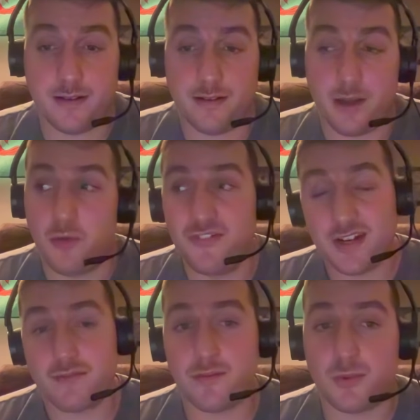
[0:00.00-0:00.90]
Now,
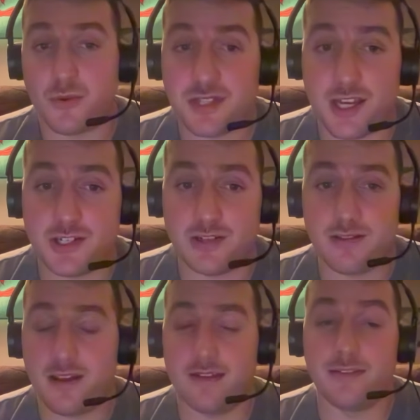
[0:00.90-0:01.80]
moving on from the
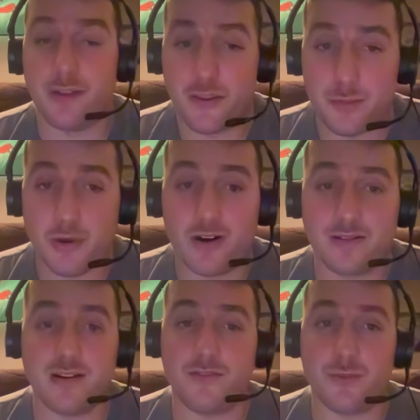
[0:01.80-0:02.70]
rotation, another
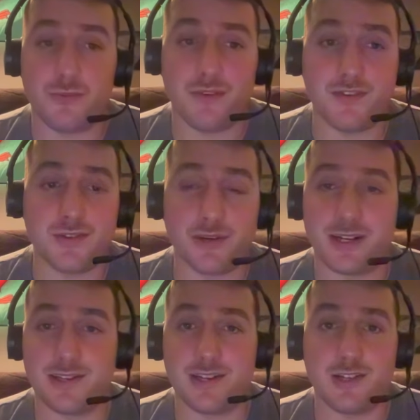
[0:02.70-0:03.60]
part of the of this
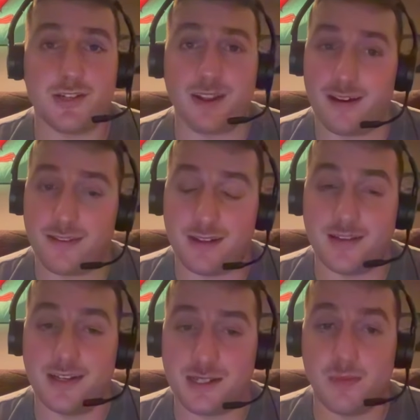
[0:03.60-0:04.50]
organization that I
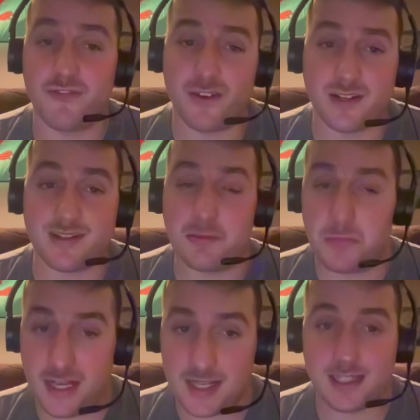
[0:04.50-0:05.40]
think needs to be fixed
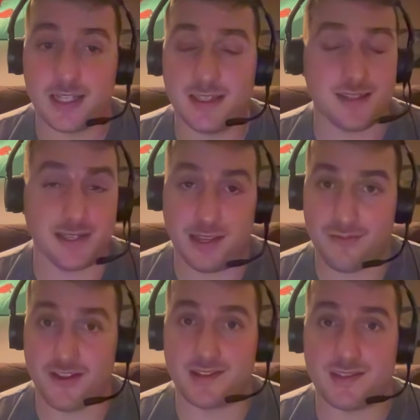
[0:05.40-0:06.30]
immediately is the
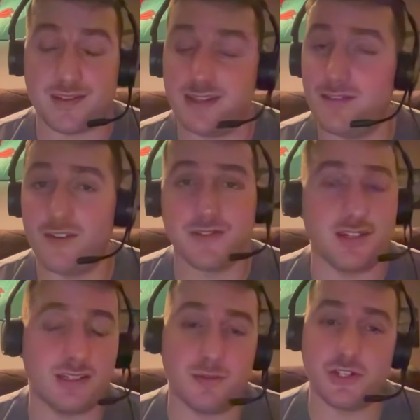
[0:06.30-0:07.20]
defense. The defense
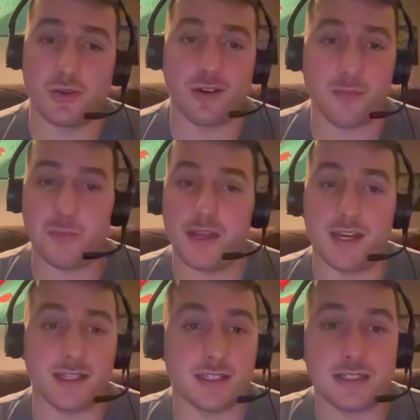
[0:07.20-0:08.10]
needs to be shored up
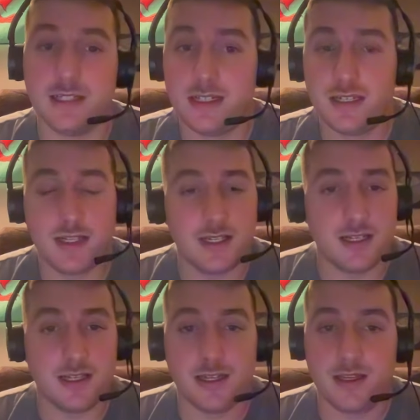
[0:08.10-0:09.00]
immediately
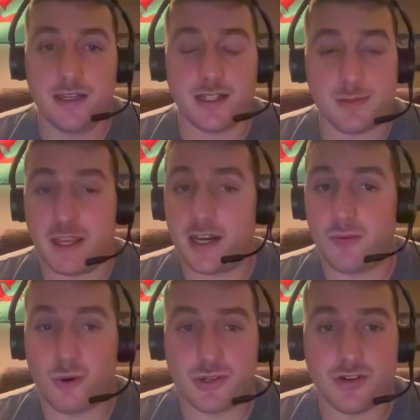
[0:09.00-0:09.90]
it's been
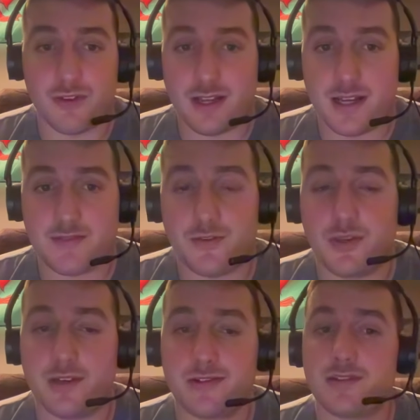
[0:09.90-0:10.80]
getting worse over the last few
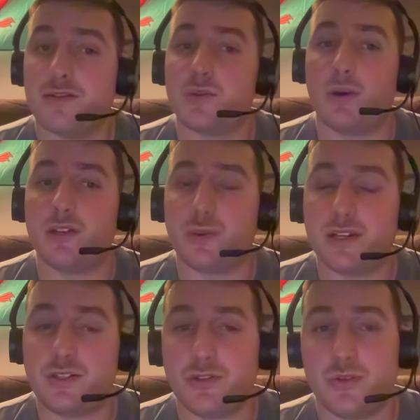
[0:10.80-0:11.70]
years.
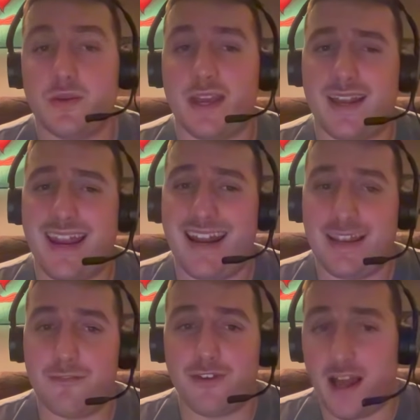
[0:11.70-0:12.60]
2022, we had
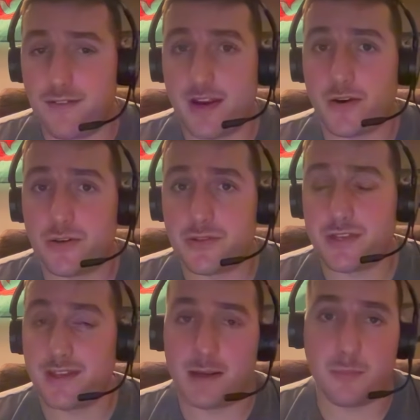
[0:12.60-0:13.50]
85
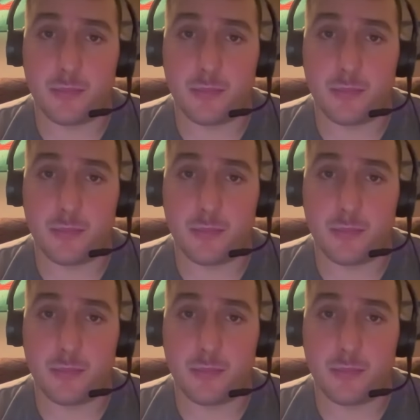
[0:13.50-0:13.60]
errors, and then it